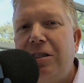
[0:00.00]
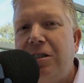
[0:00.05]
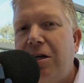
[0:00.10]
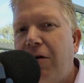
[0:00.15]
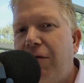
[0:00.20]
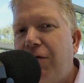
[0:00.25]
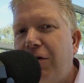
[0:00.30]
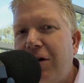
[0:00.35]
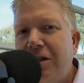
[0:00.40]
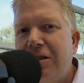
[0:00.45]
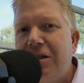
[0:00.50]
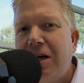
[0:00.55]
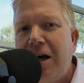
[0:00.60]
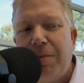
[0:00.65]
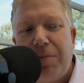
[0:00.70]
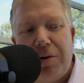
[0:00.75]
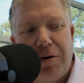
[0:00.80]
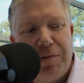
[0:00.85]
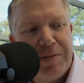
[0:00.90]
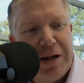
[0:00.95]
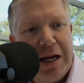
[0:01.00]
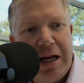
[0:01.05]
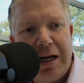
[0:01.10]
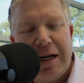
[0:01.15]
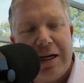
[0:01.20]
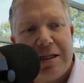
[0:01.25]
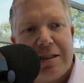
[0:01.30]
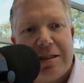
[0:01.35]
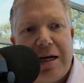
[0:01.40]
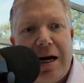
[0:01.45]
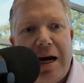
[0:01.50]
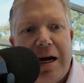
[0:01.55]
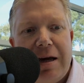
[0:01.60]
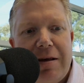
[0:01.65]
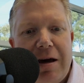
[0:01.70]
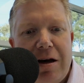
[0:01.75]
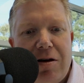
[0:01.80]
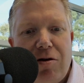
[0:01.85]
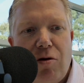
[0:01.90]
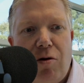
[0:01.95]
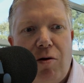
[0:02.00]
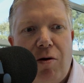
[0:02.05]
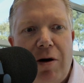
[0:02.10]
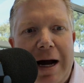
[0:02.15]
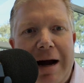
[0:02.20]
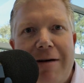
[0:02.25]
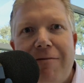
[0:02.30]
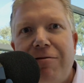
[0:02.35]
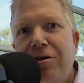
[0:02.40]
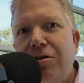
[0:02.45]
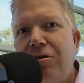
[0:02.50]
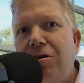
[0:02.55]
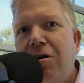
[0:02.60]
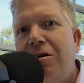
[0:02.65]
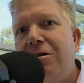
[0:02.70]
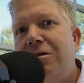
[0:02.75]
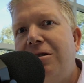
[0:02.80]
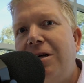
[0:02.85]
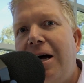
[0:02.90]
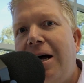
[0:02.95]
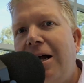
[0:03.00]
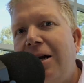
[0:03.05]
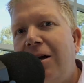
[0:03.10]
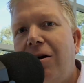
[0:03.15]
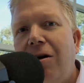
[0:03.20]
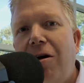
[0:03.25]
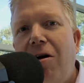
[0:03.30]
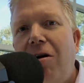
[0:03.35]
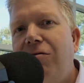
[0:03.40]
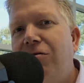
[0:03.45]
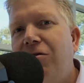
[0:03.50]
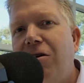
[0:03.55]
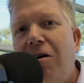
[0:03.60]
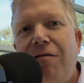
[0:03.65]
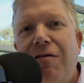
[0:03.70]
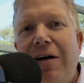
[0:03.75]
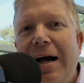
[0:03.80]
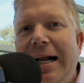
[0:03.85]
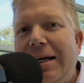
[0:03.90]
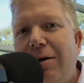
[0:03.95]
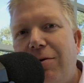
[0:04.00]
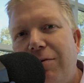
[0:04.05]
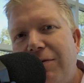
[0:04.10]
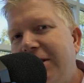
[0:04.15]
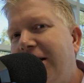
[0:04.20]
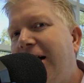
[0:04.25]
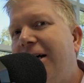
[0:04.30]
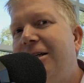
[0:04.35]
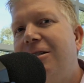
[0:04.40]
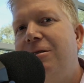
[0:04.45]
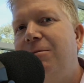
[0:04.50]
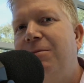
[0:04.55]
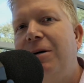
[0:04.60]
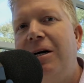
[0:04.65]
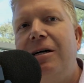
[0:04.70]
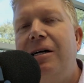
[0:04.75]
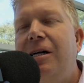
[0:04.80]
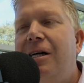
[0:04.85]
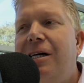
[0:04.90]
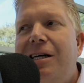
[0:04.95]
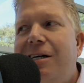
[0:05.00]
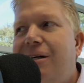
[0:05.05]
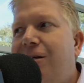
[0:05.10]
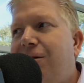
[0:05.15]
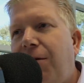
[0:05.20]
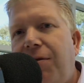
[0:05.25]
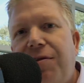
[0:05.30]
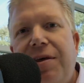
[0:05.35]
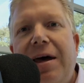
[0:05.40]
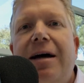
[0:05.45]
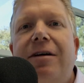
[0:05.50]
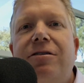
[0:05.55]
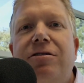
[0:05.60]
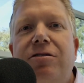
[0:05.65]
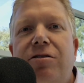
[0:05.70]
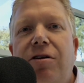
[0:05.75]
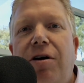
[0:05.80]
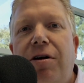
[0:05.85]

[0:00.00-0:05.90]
So for an example, let's say that your average dollar sale and lifetime value of a customer is $1,000.